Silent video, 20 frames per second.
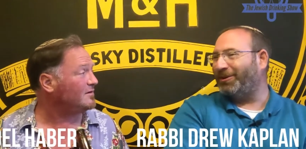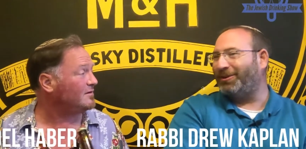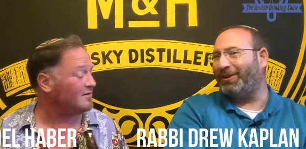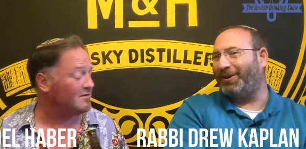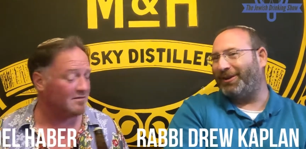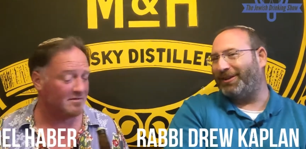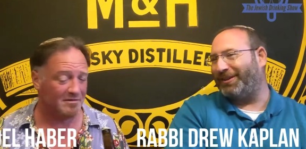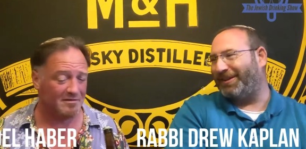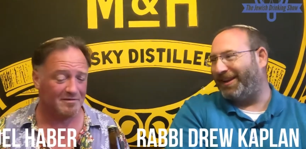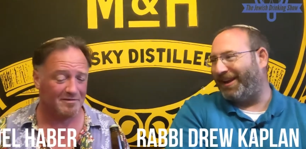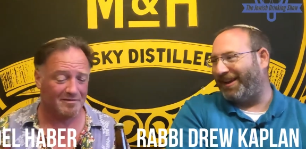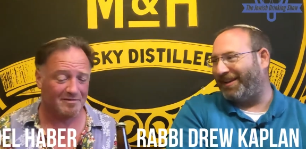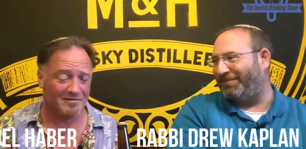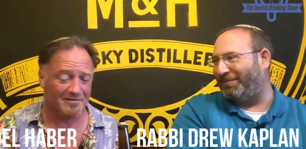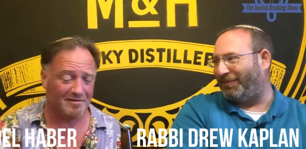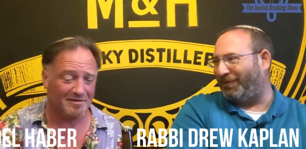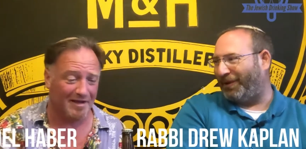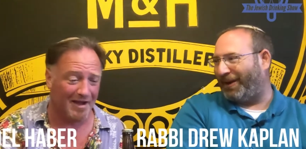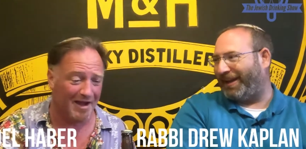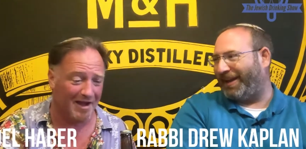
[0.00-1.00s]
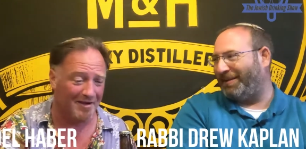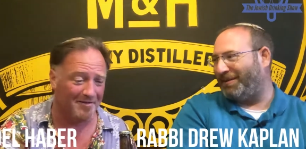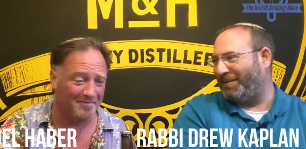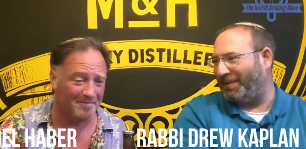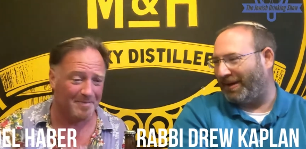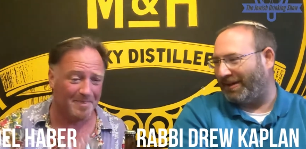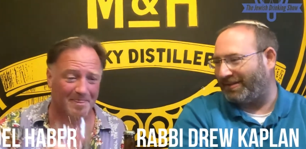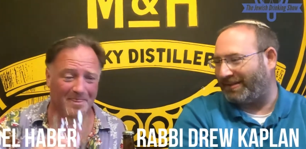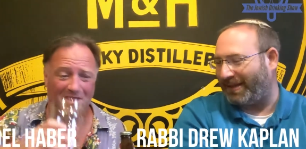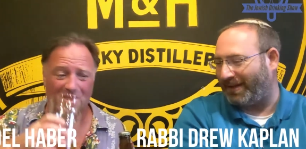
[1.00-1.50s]
Speaker 1: earlier in the night, before yeah. I
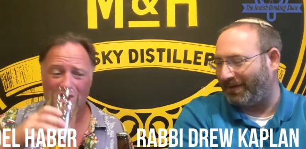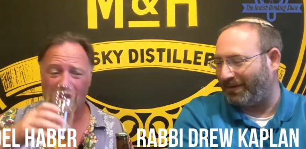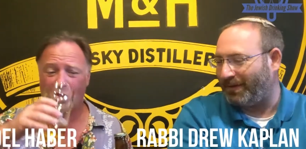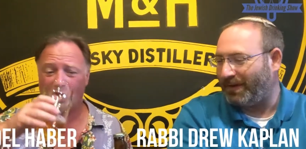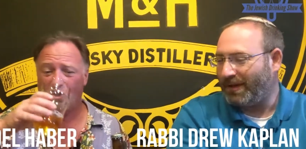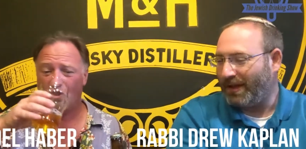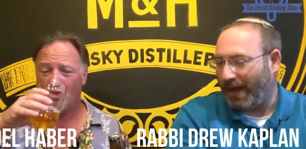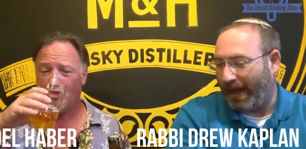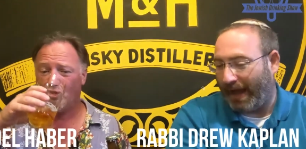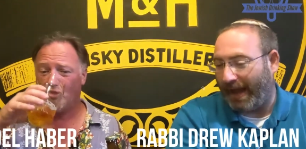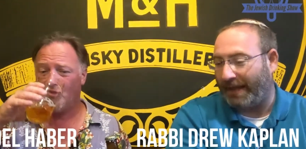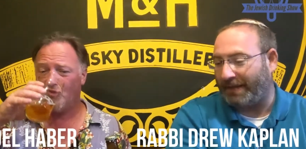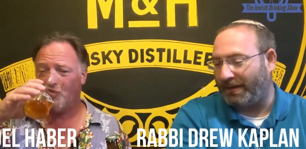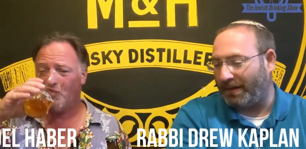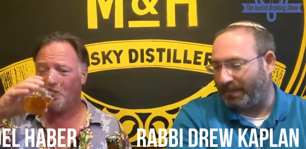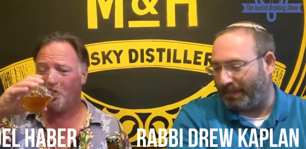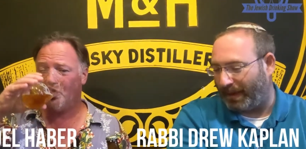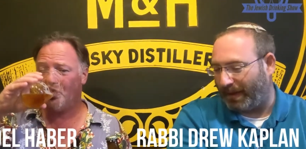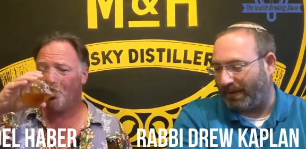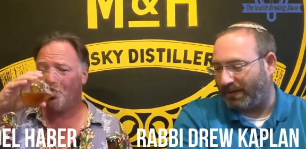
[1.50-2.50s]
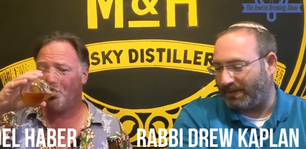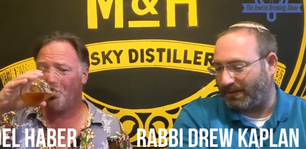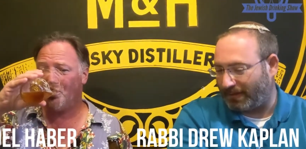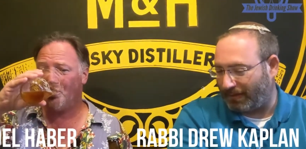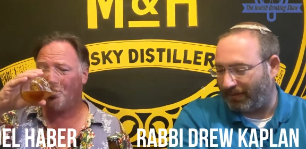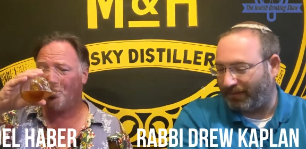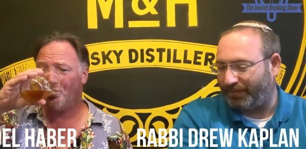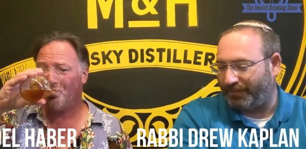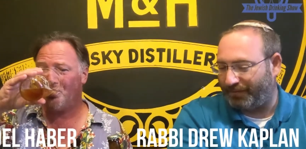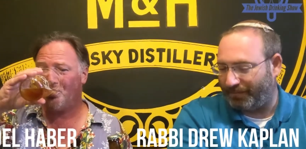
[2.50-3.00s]
came to Beerateinu, I had their beers,